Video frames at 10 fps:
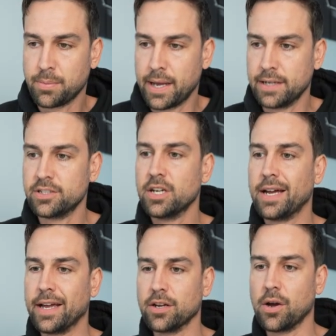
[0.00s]
page
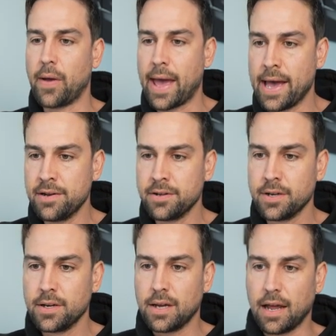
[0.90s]
and go add,
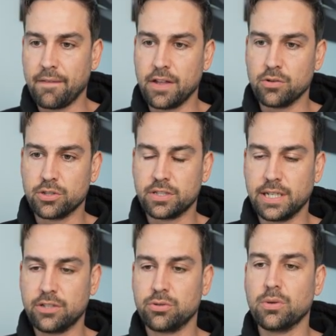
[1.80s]
and then you'll just
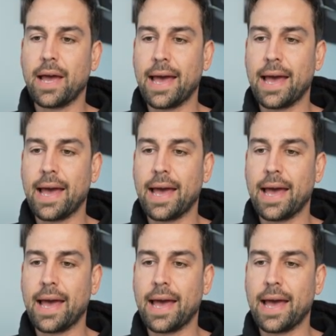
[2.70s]
need to